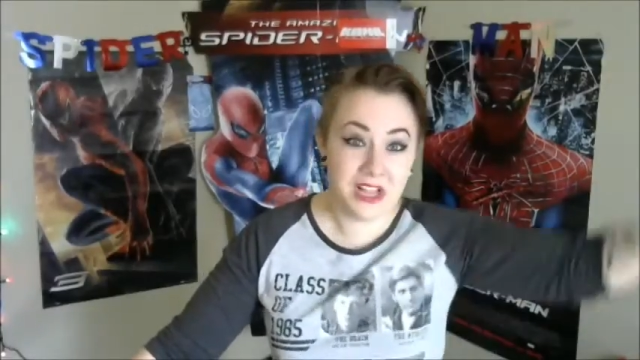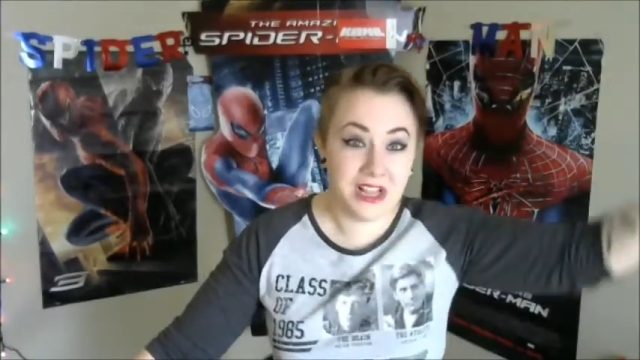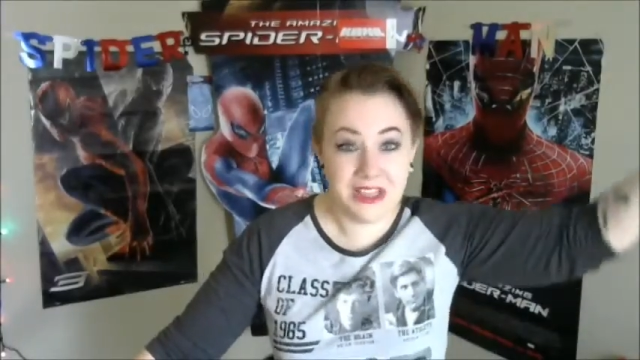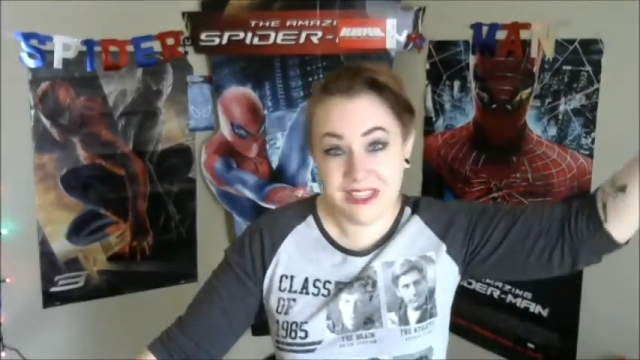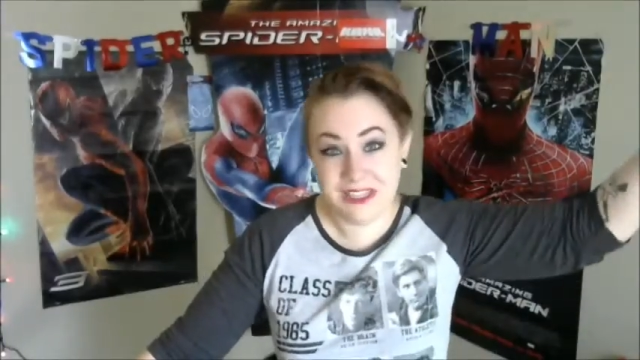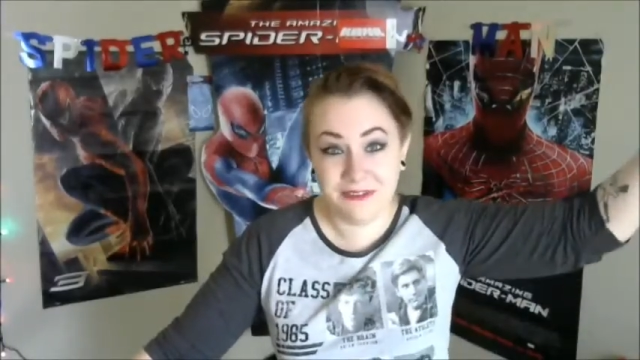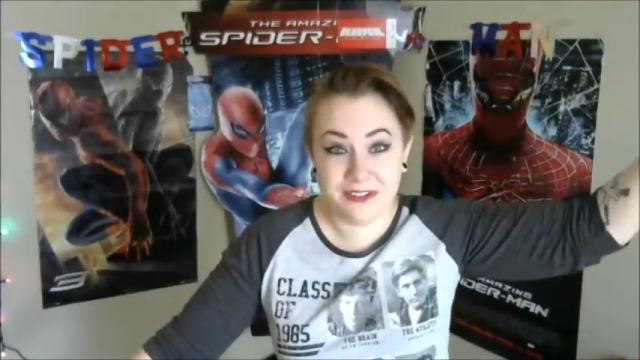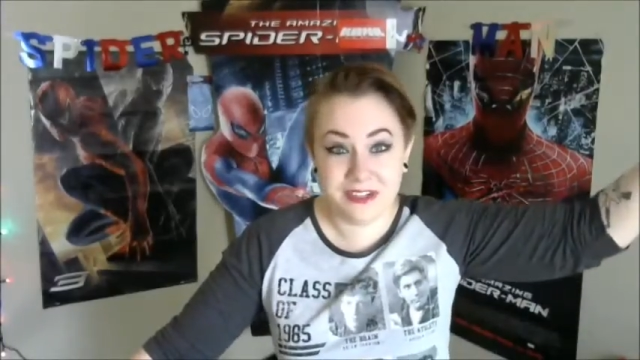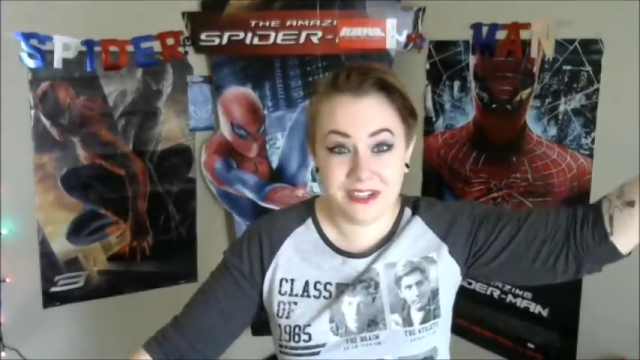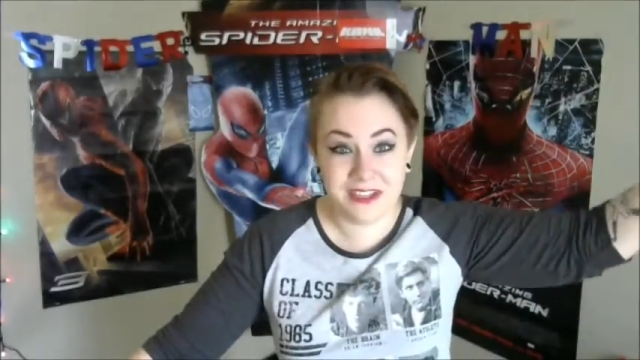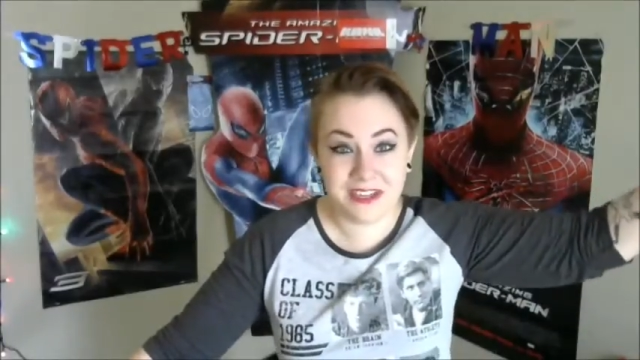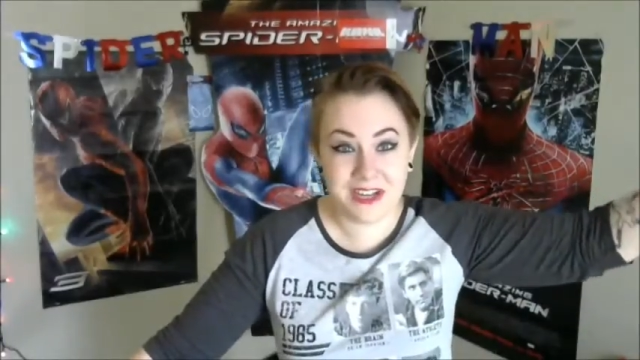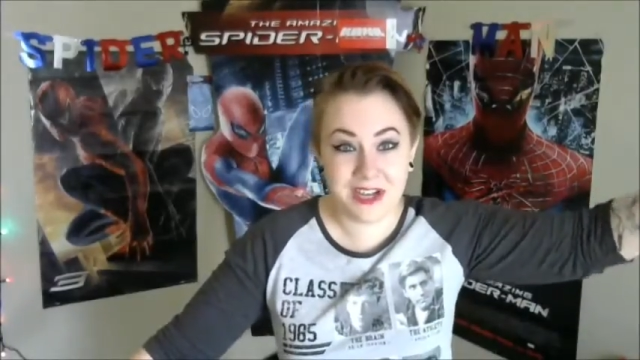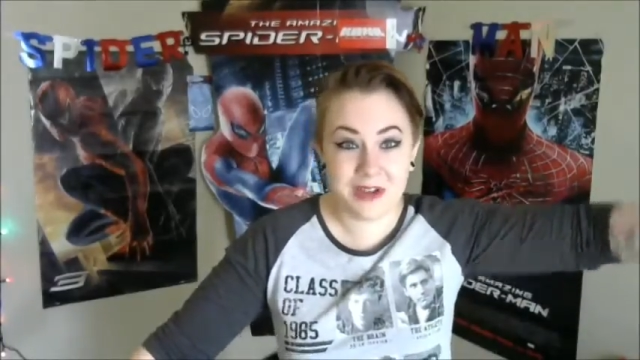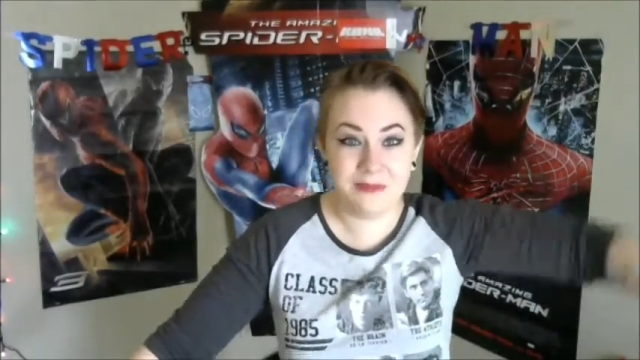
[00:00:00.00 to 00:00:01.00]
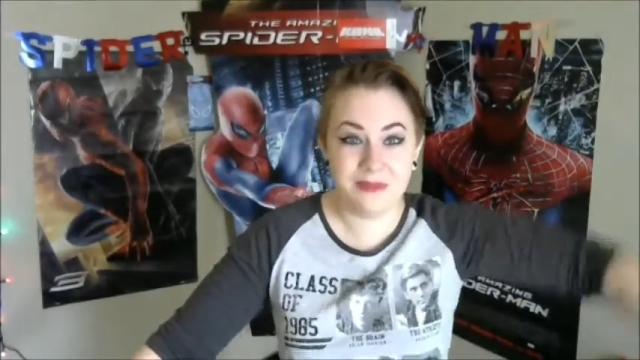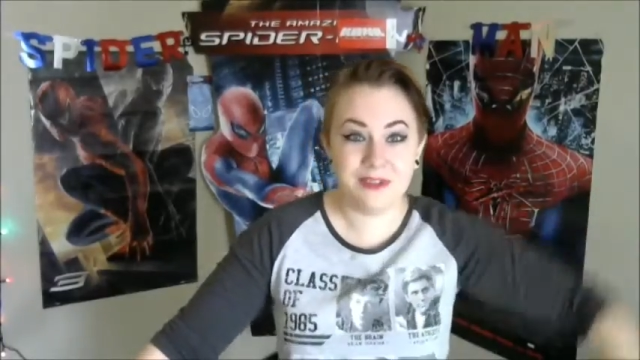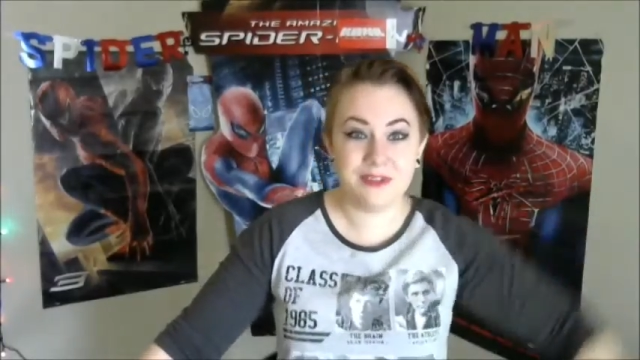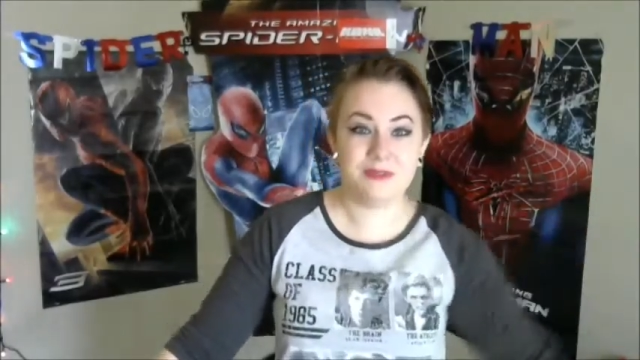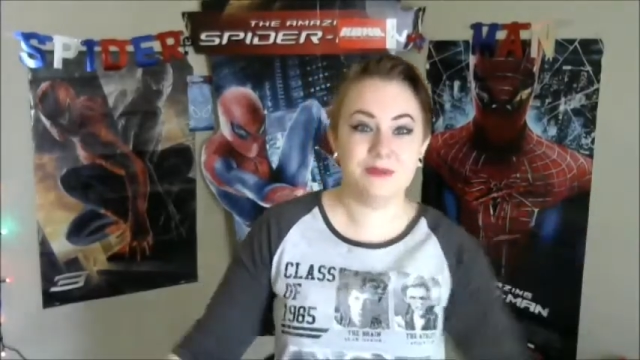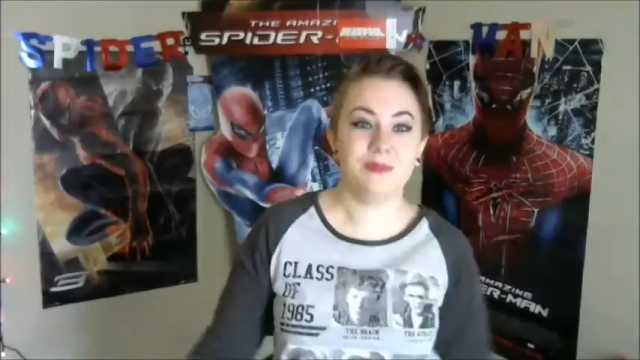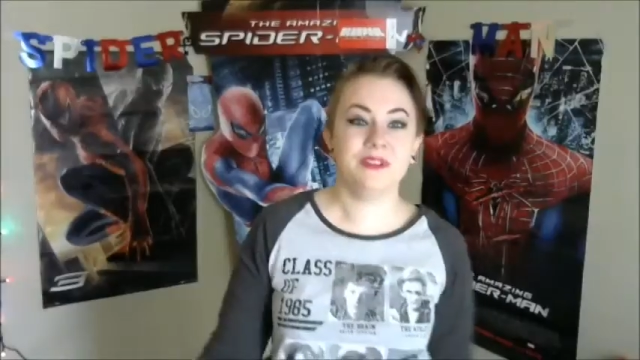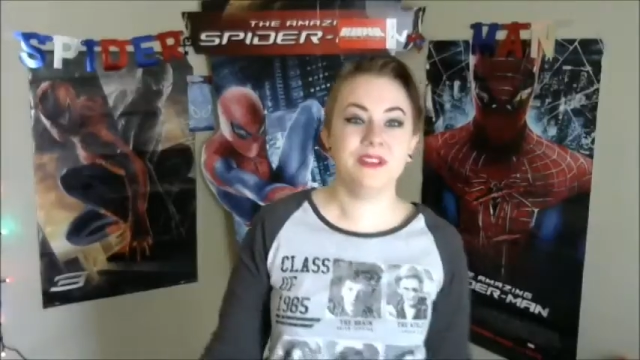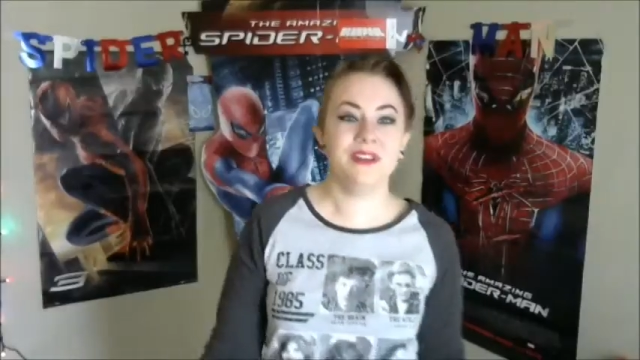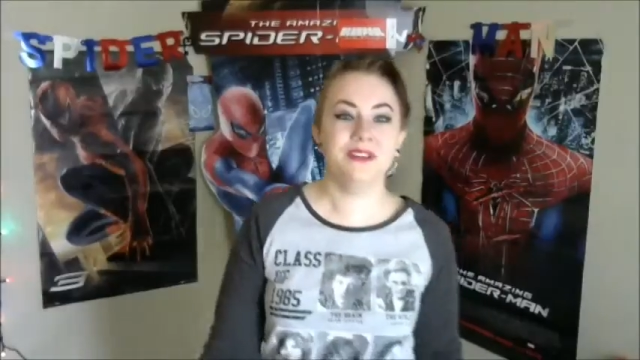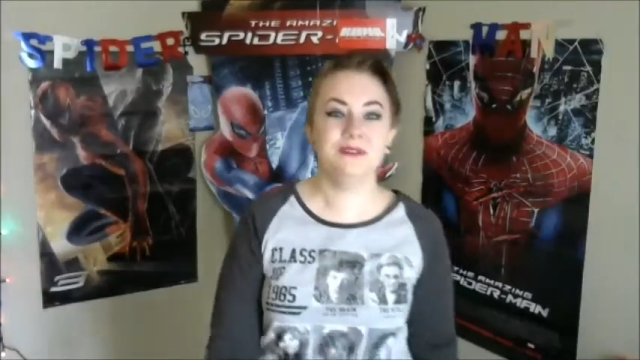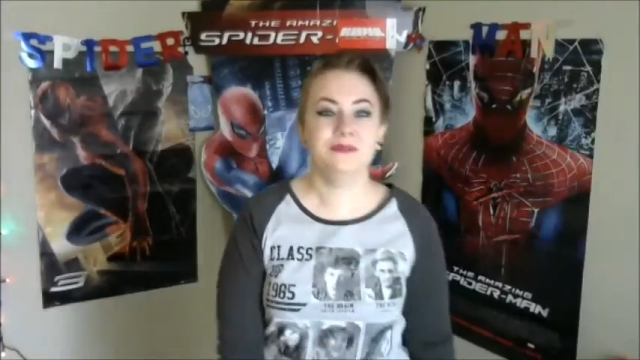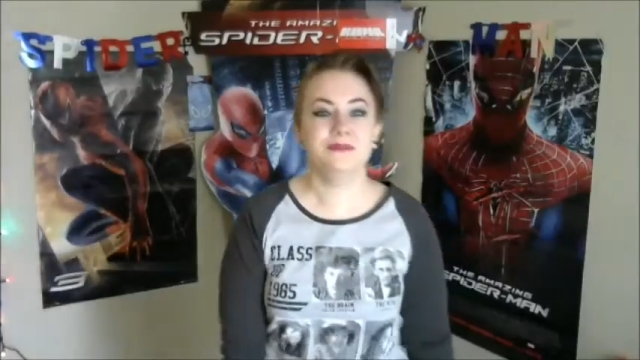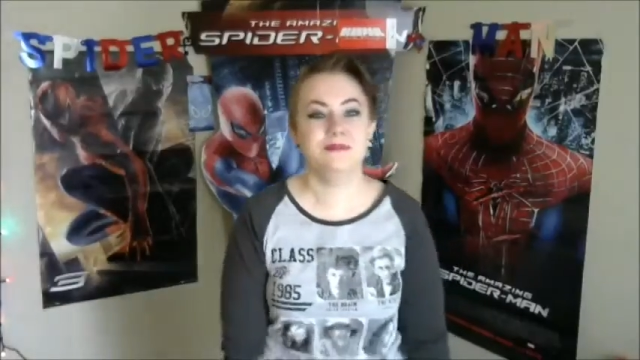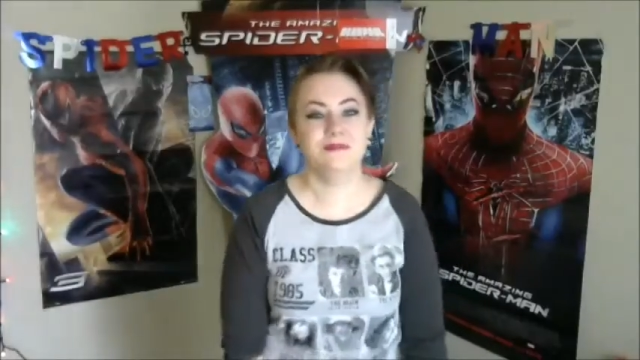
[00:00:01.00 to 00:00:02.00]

leave it in the comments below.